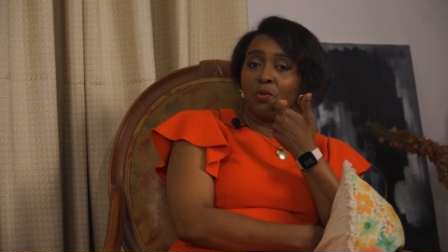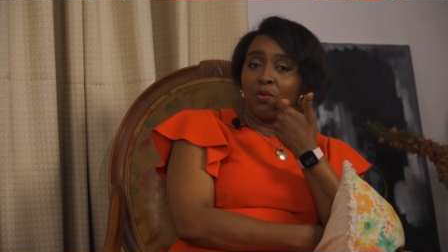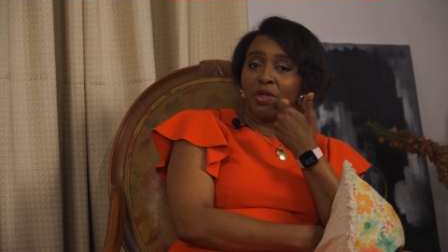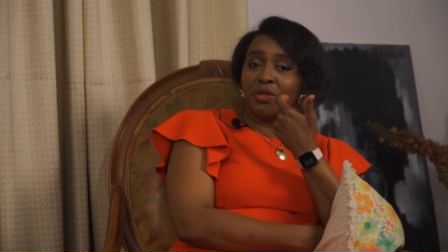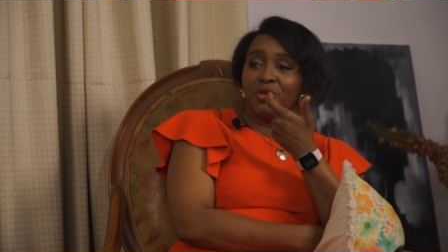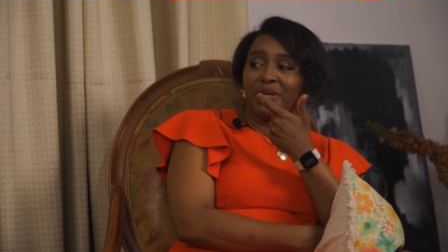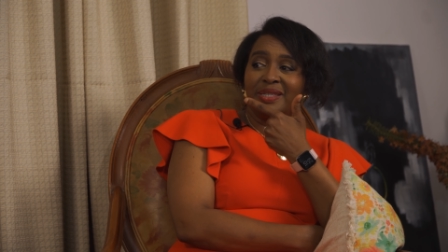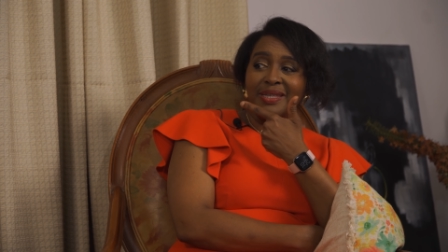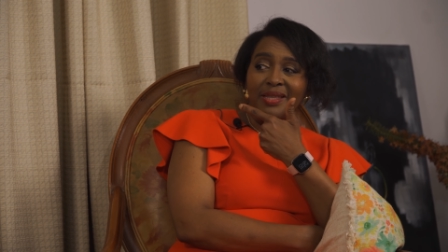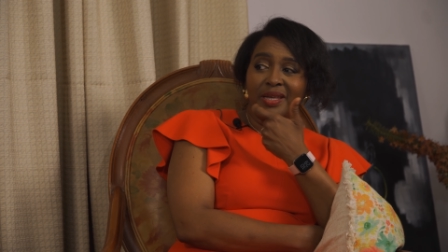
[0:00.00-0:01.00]
we want to look
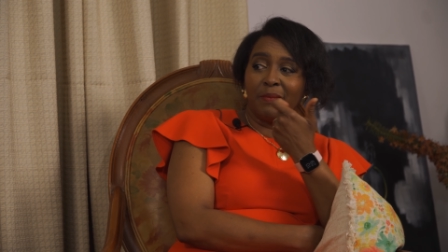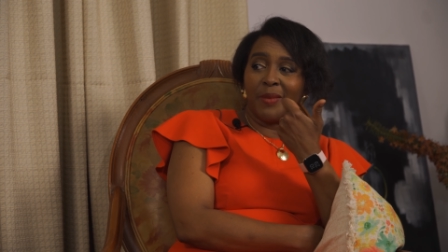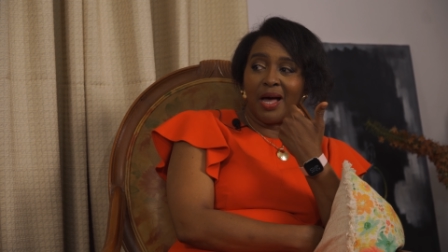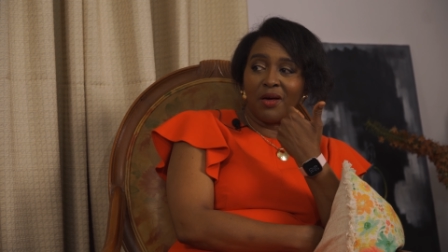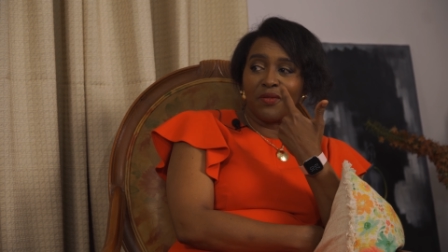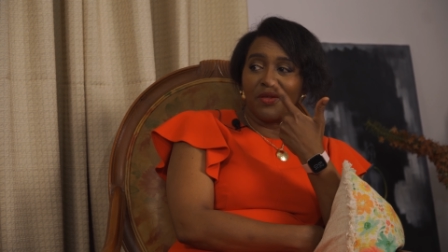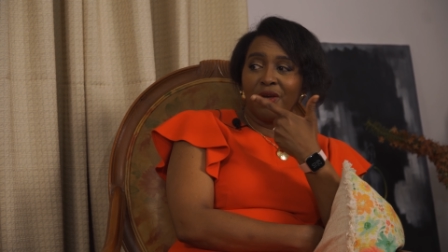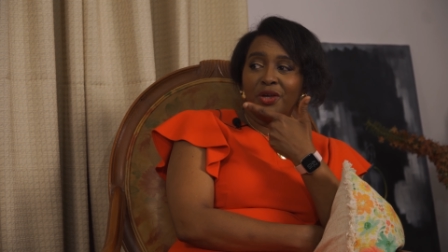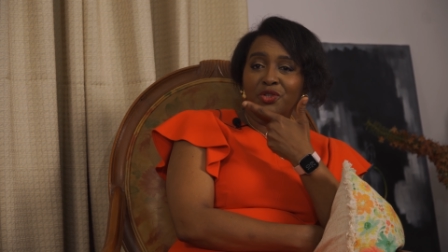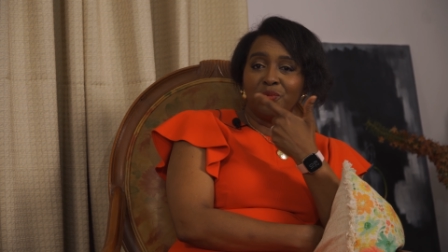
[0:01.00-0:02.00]
inside their mouth
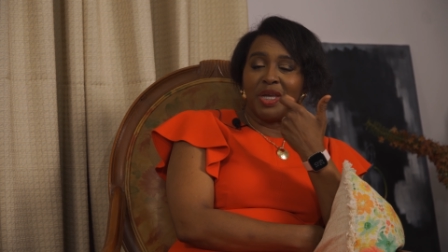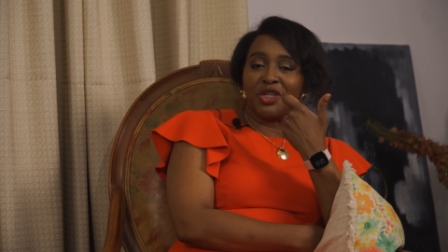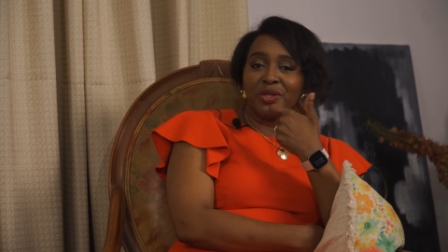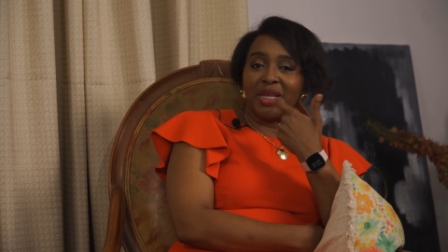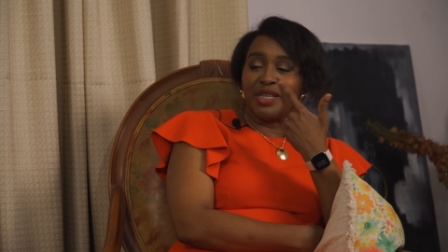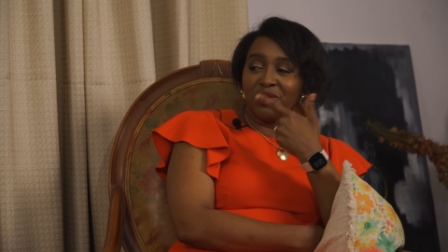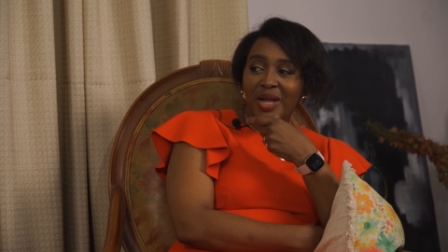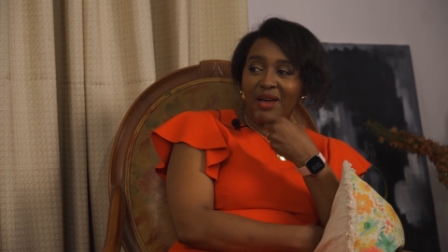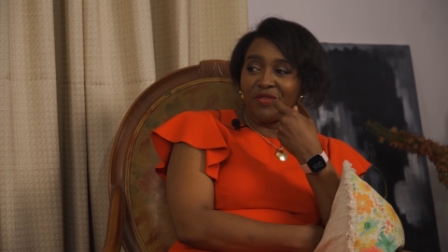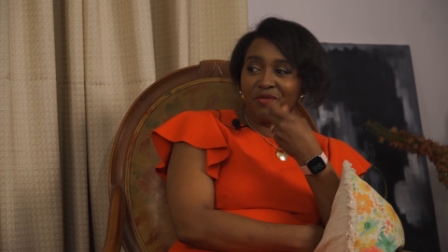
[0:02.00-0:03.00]
to make sure that they
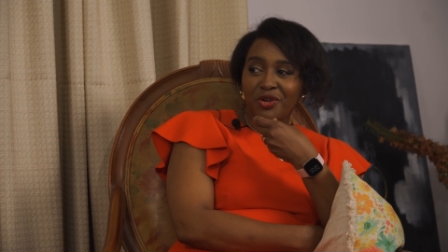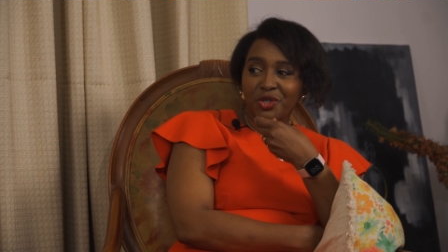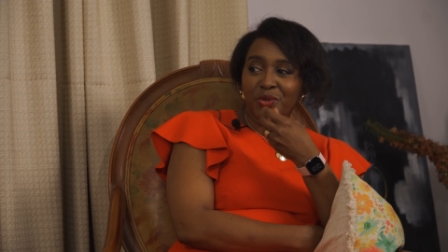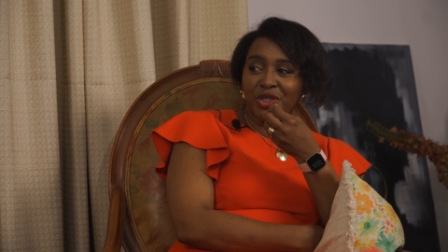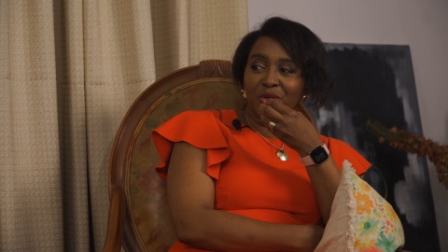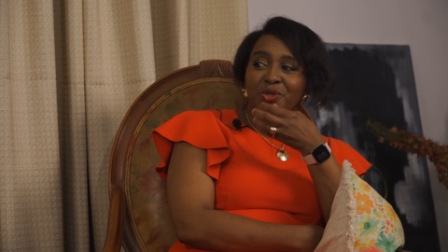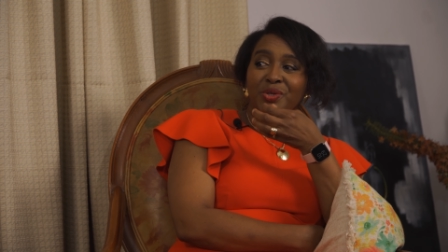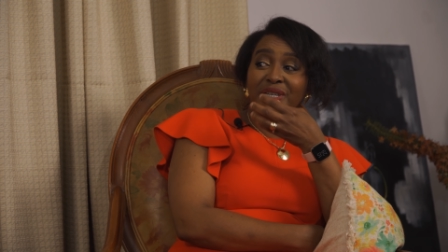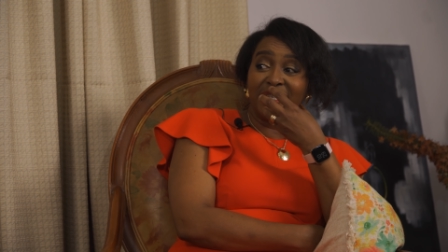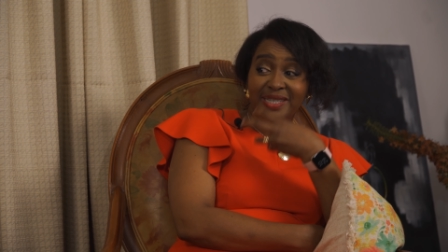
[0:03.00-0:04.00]
don't have thrush, which is
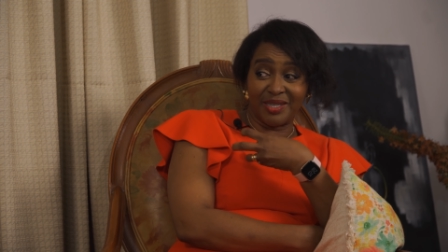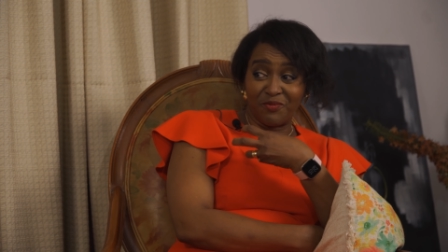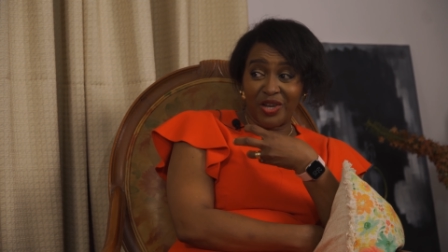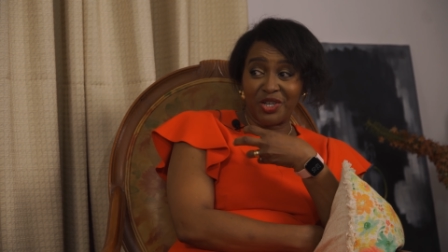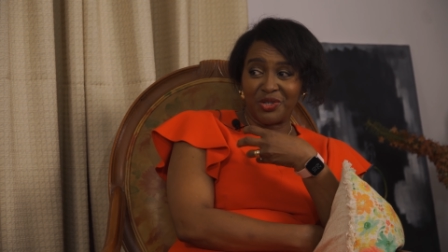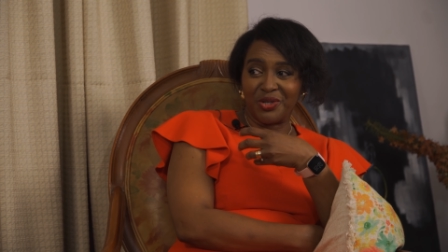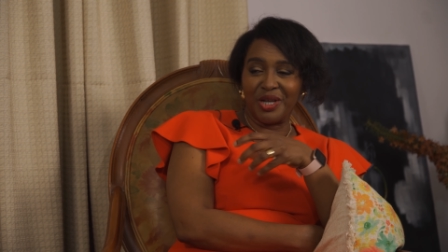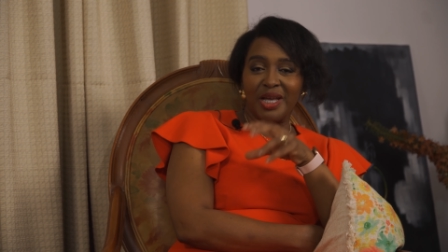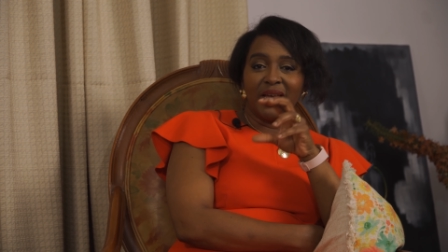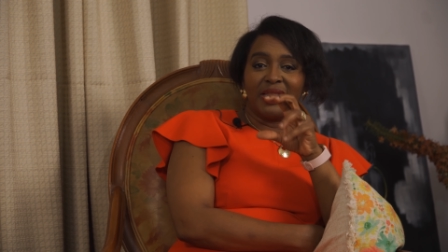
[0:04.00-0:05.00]
also a yeast
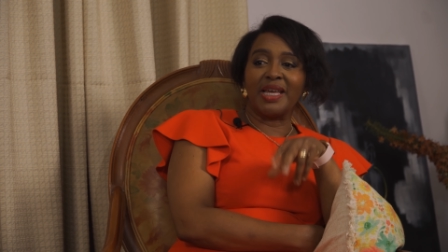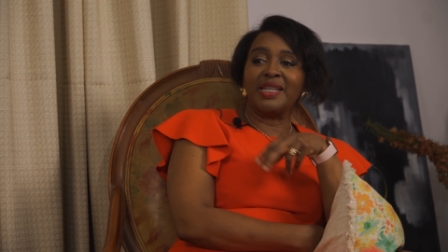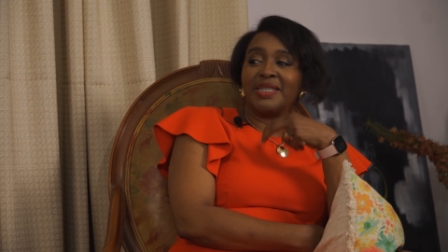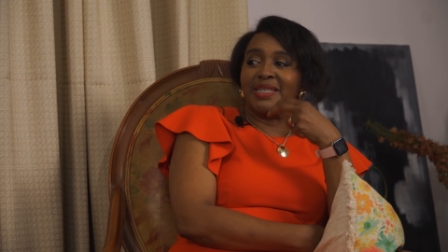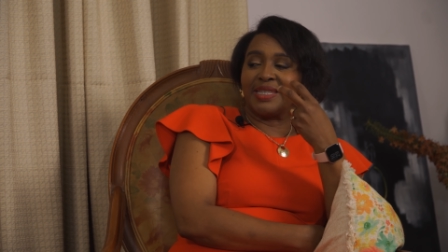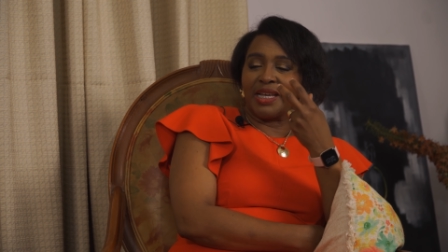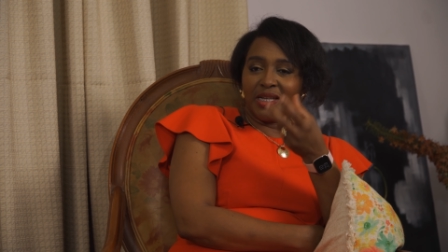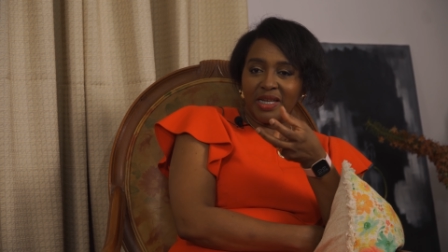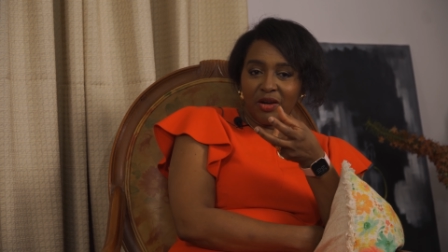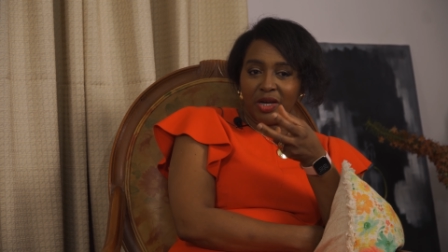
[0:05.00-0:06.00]
infection that is a
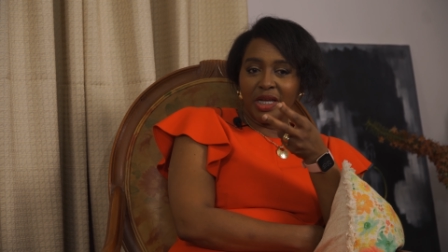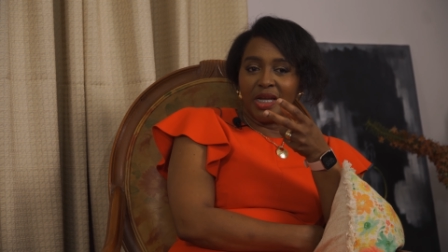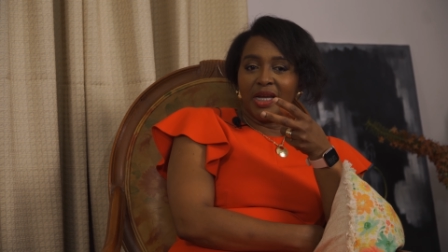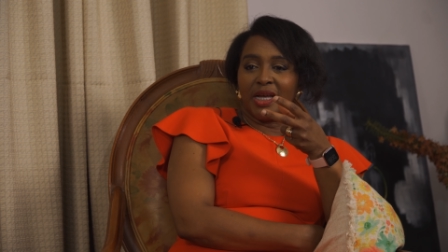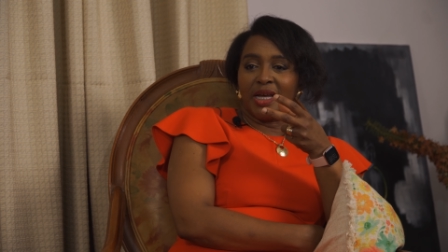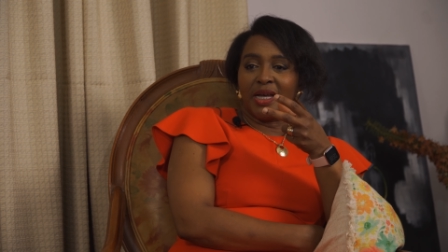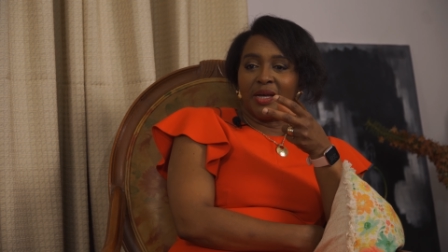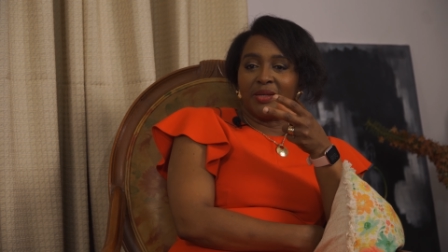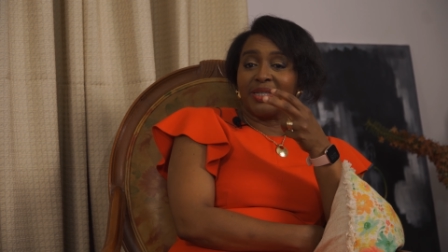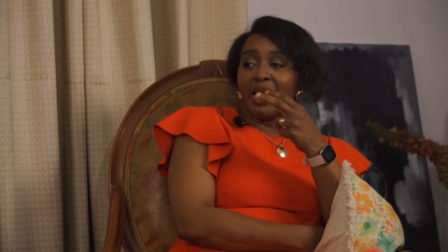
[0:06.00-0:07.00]
secondary
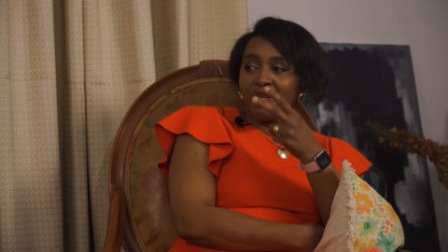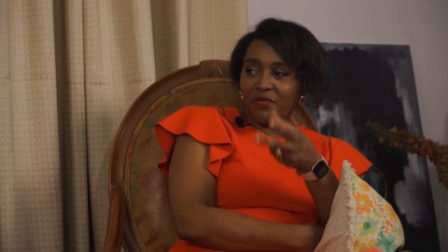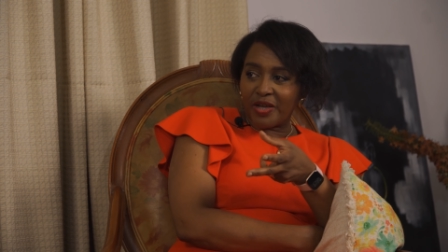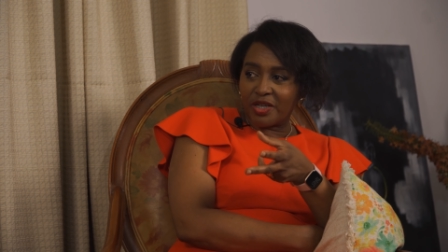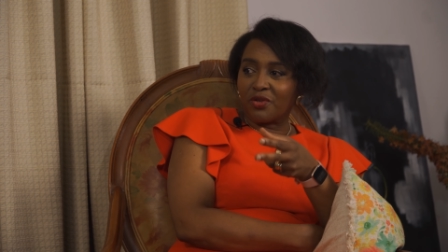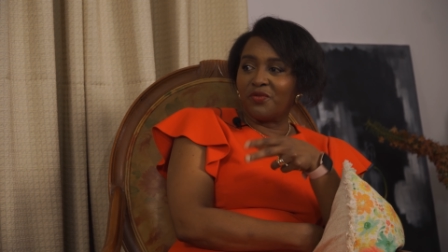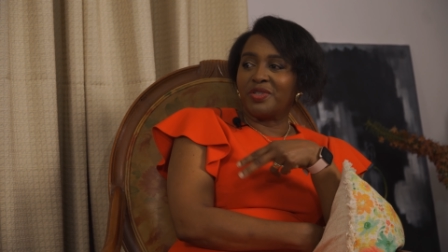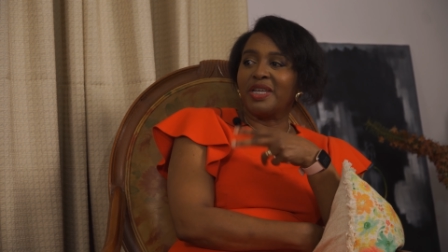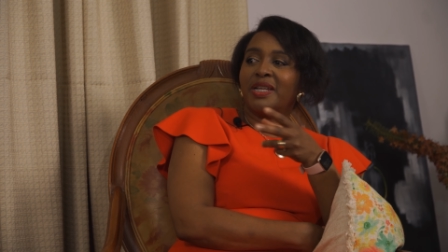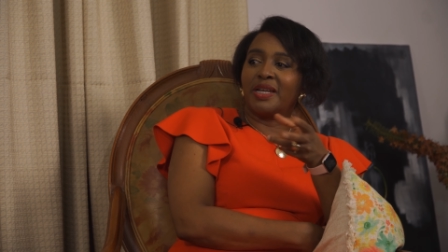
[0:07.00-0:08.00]
uh, side effect
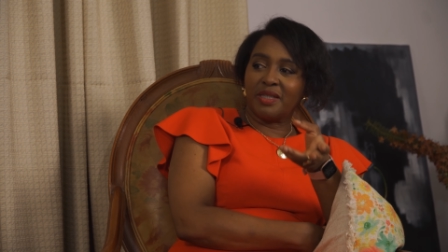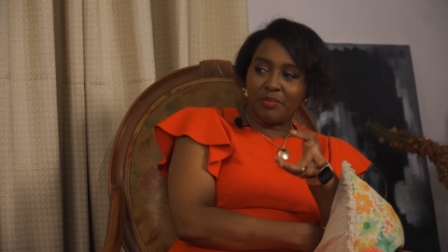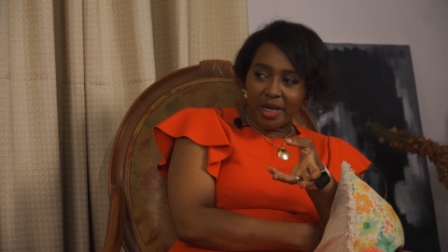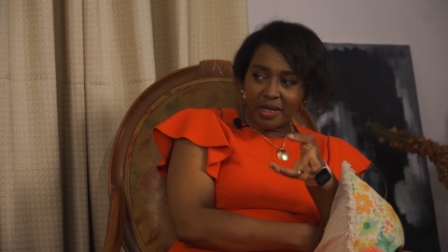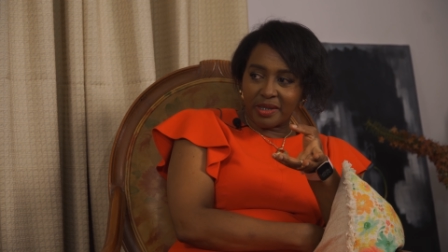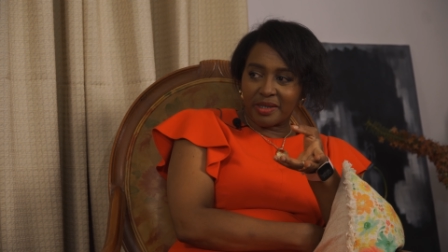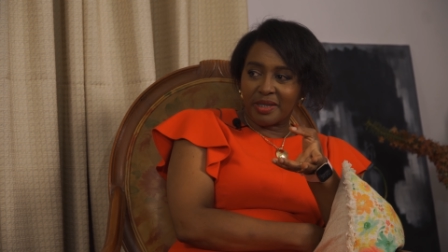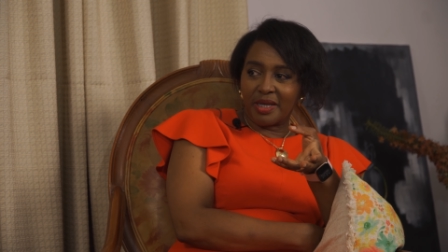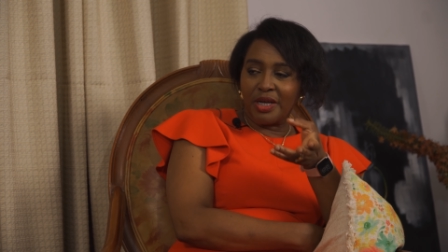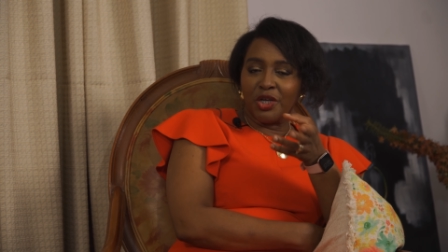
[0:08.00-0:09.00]
of taking antibiotics.